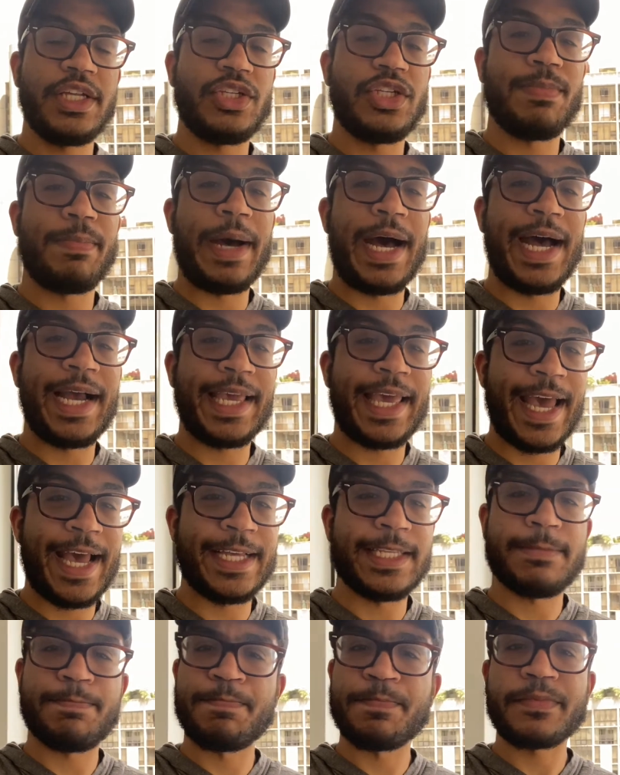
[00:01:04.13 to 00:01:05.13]
your
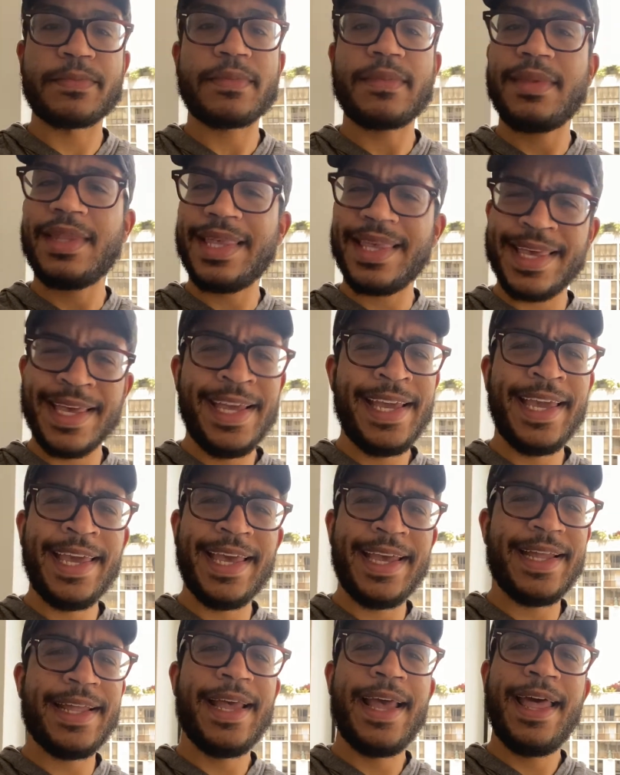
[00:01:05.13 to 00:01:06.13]
podcasts, and
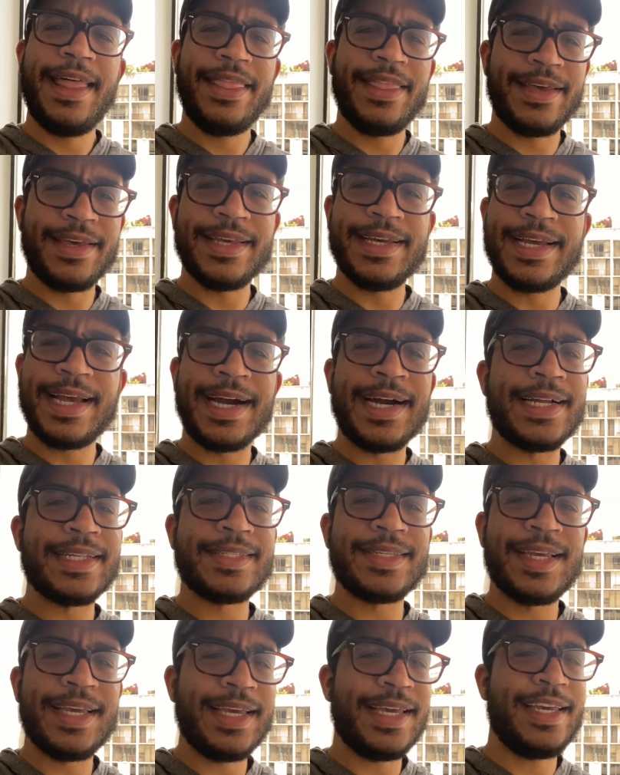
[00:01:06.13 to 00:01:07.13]
get the good
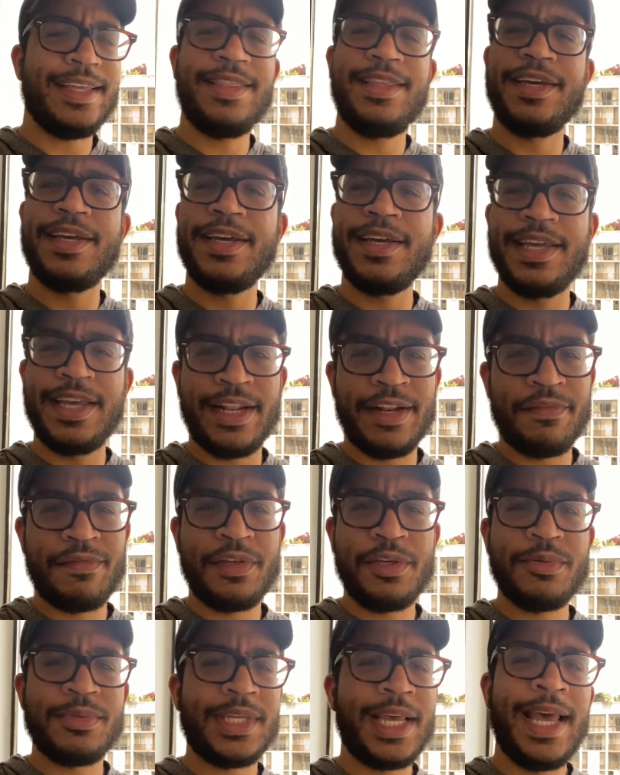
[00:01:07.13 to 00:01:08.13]
content, get the good
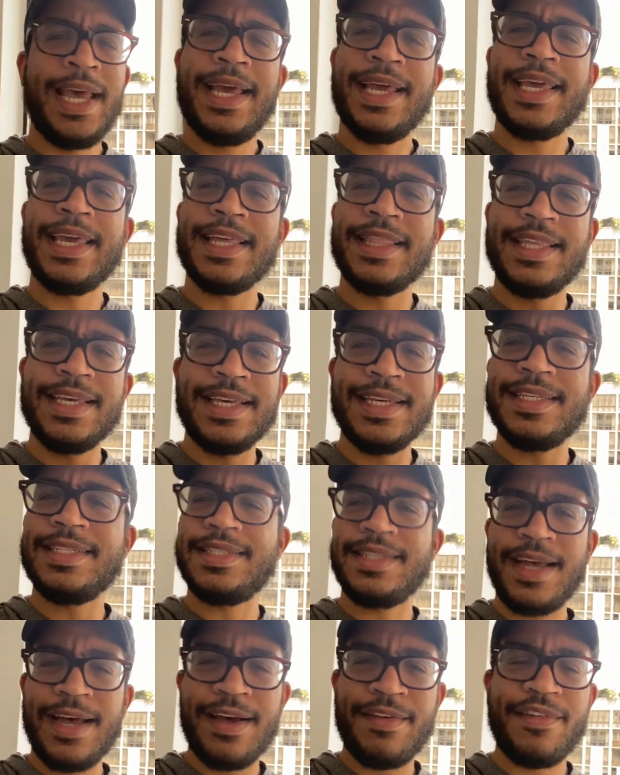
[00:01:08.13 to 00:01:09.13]
interviews, get the good
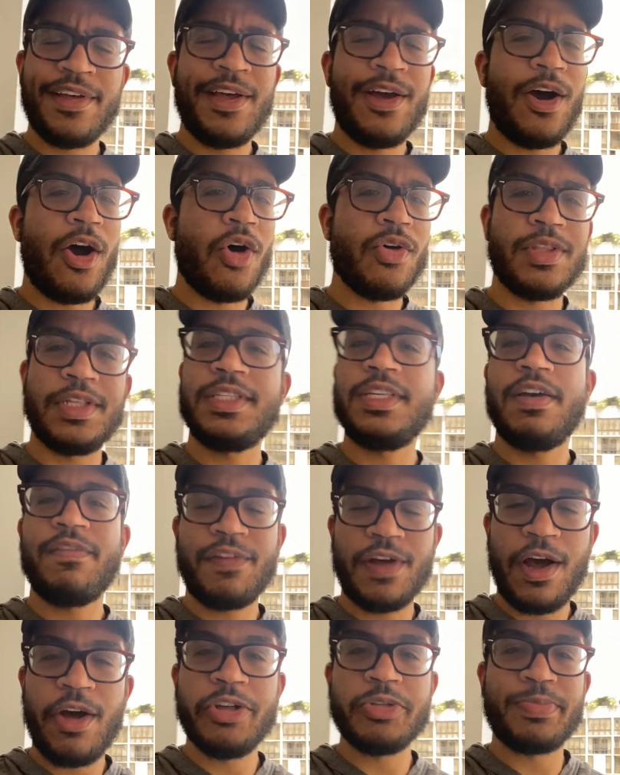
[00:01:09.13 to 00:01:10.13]
stuff on the Tough
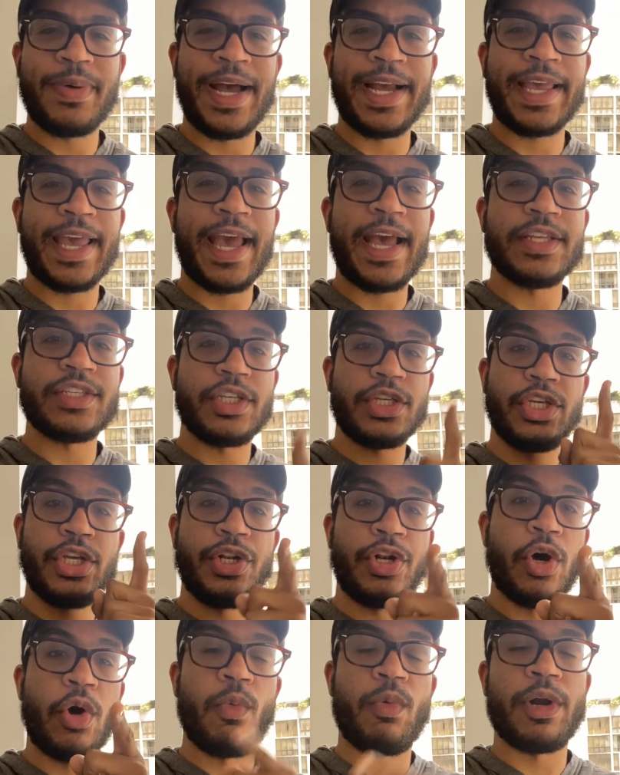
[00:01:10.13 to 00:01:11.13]
Calls podcast. You
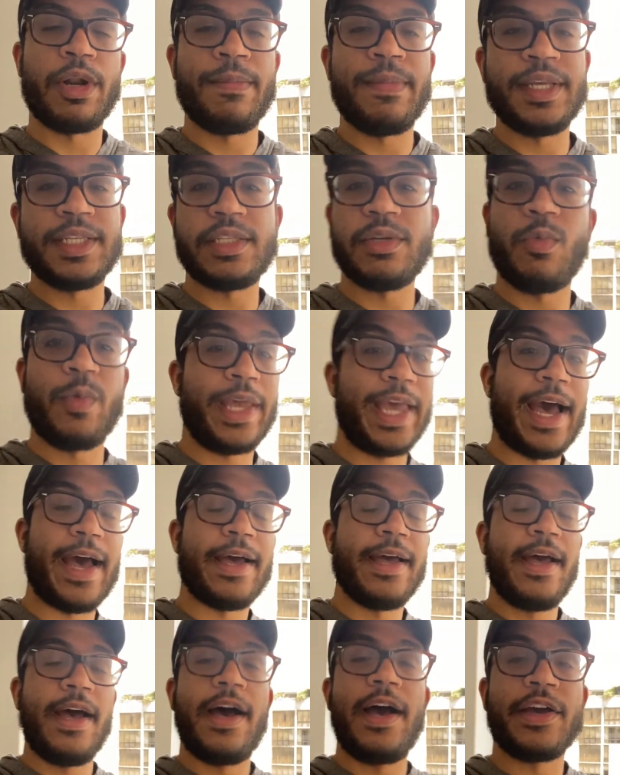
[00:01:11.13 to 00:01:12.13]
don't want to miss it. We got
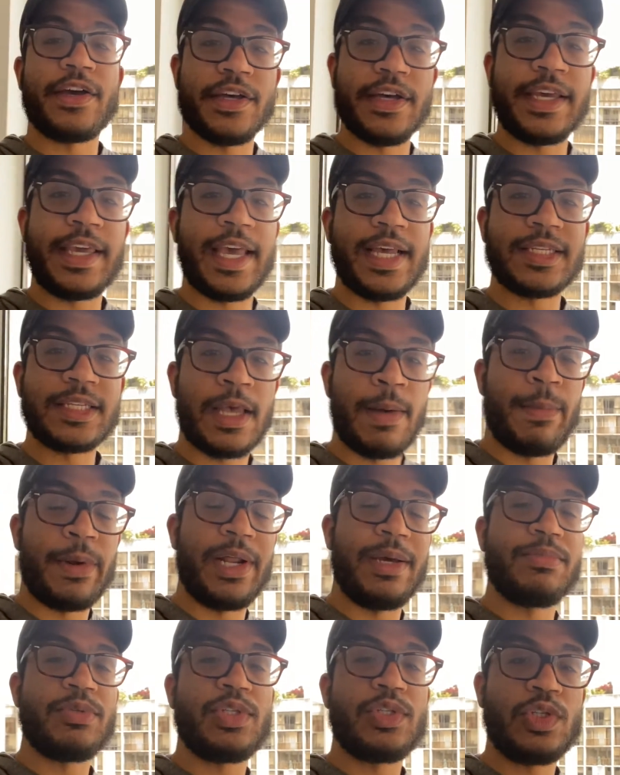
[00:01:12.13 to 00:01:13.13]
a good guest coming
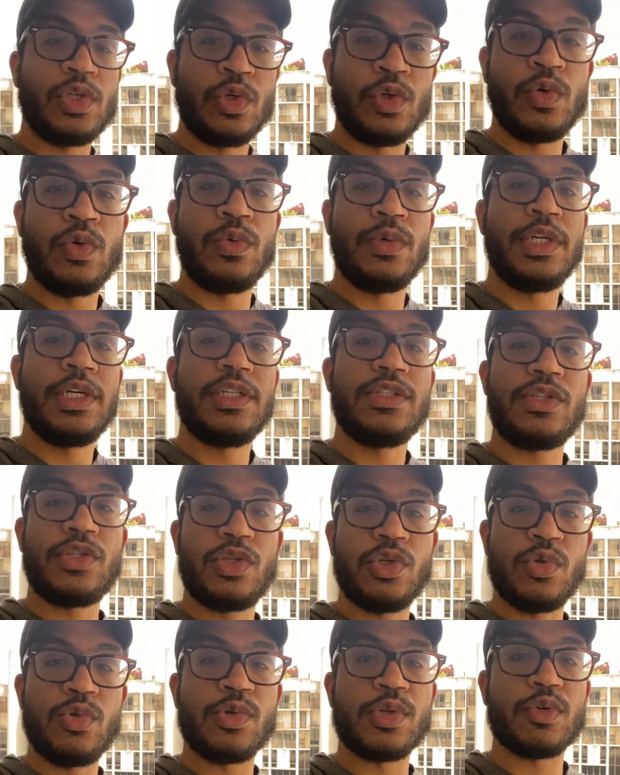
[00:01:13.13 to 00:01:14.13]
up soon
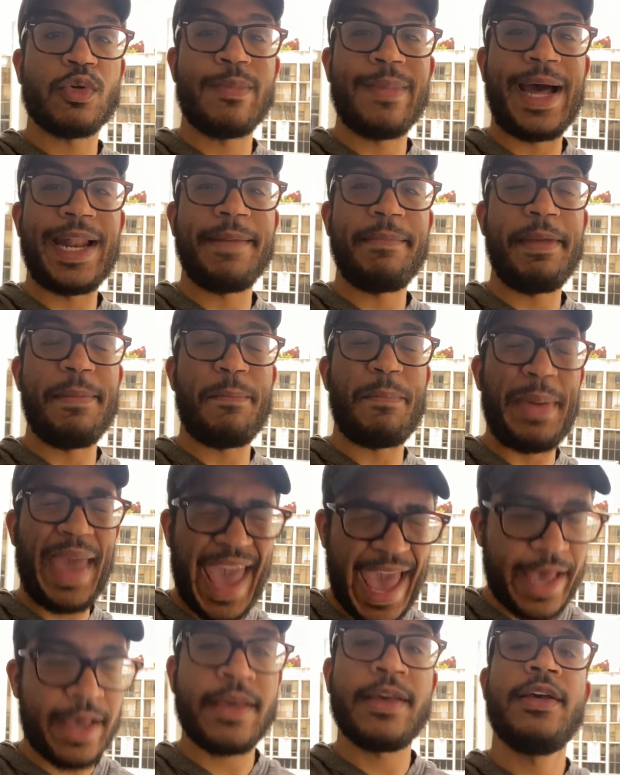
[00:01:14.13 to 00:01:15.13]
too, so we're about to be
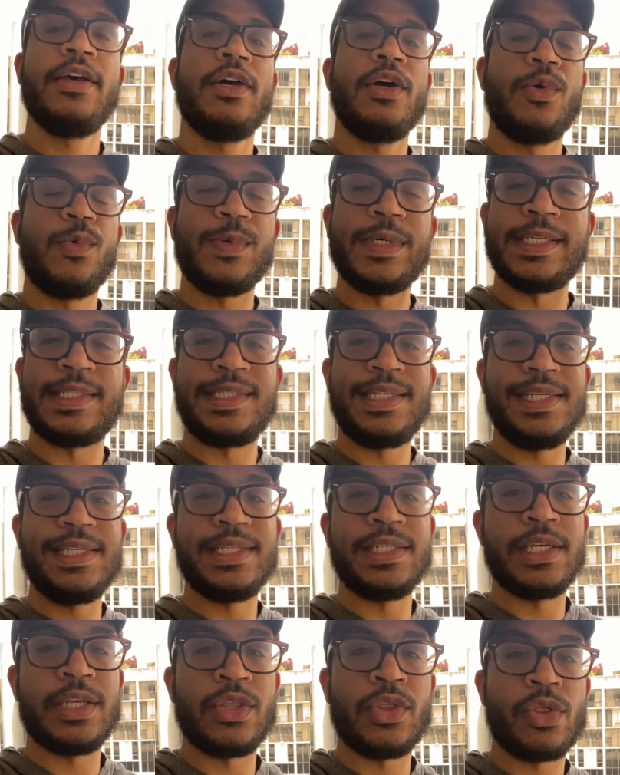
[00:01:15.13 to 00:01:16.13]
back with
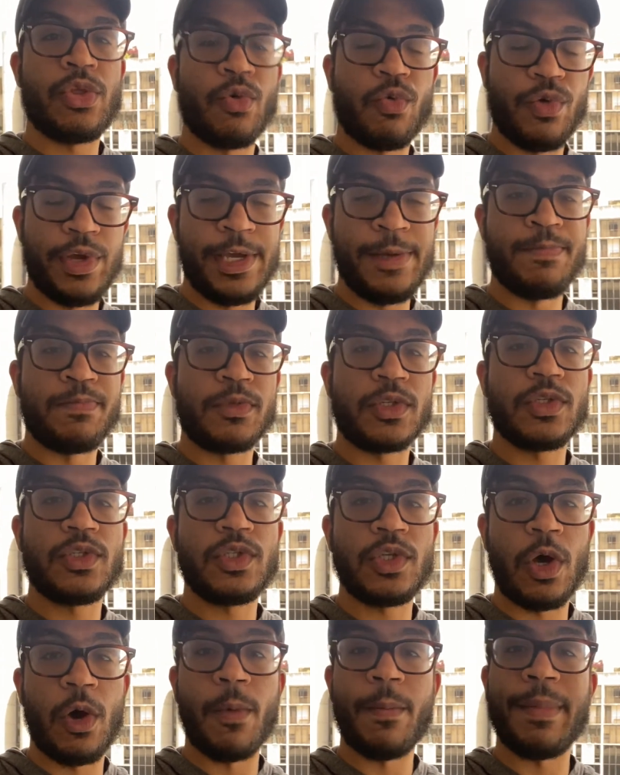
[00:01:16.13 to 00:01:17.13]
season 3.
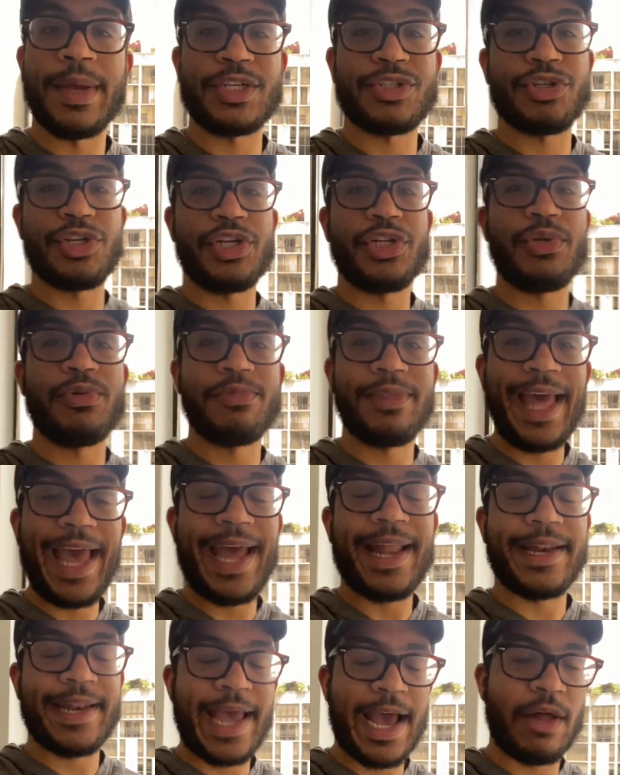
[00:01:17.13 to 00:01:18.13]
So make sure you do
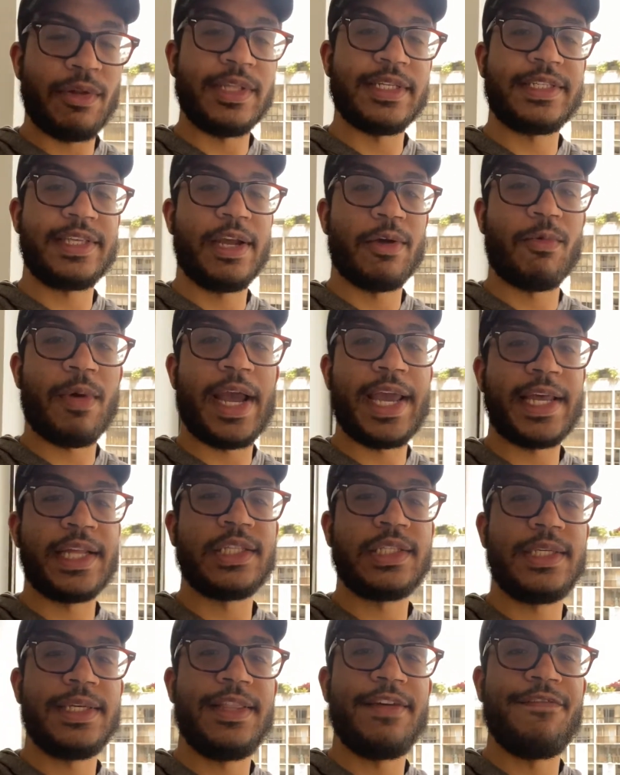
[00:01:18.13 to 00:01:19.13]
that. Now let's get right
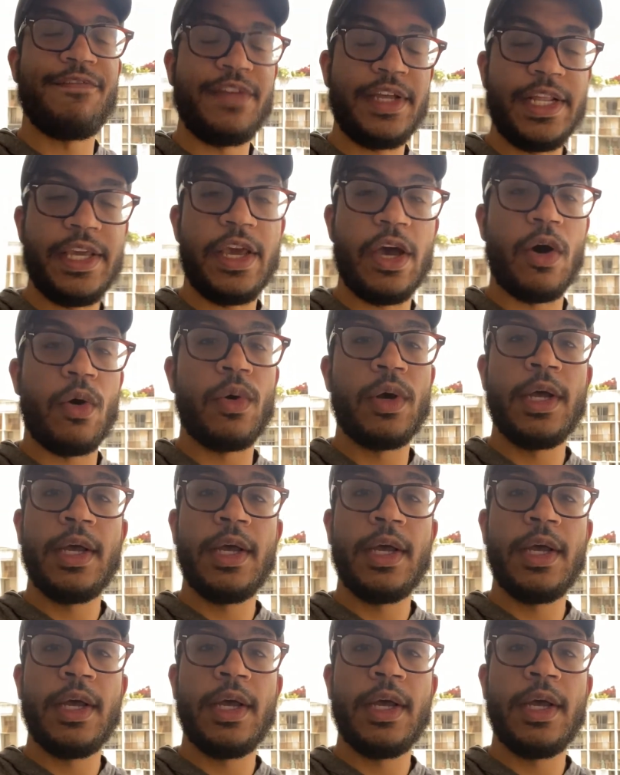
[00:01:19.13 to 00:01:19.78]
into the video.